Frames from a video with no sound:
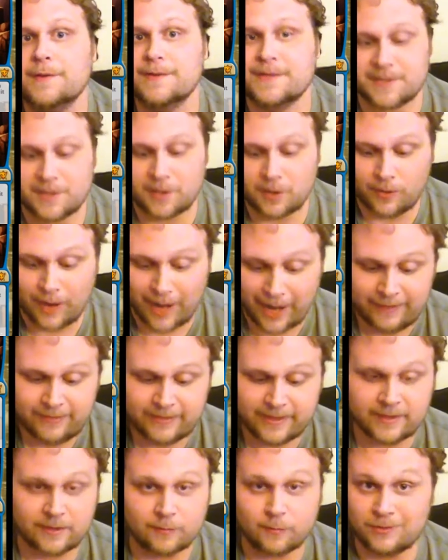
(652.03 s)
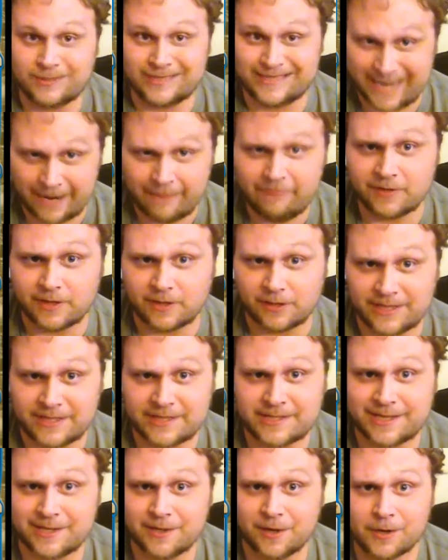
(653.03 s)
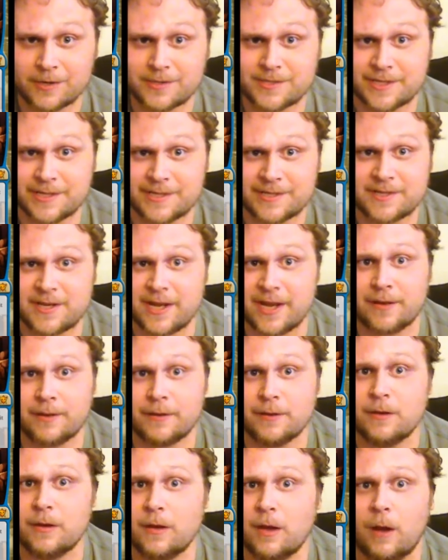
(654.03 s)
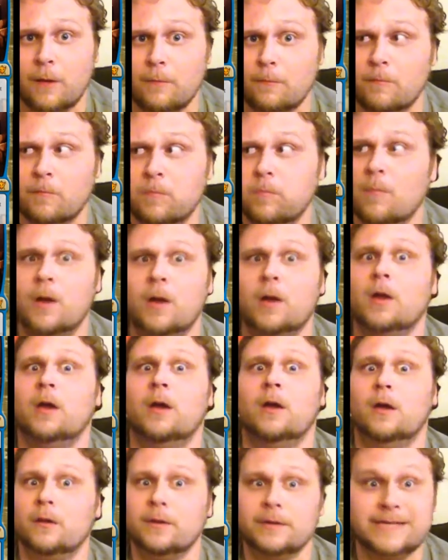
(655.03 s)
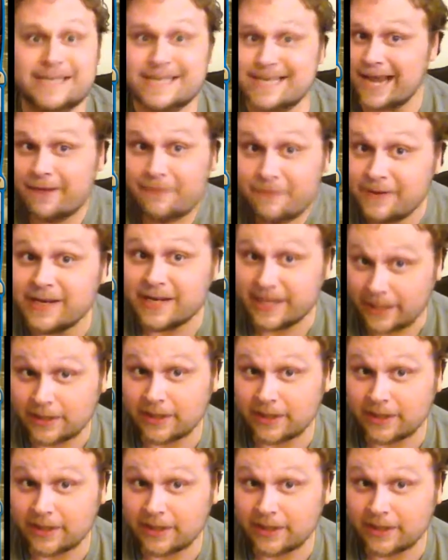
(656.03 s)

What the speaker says: So I think that we'll definitely see Narset in Standard. I give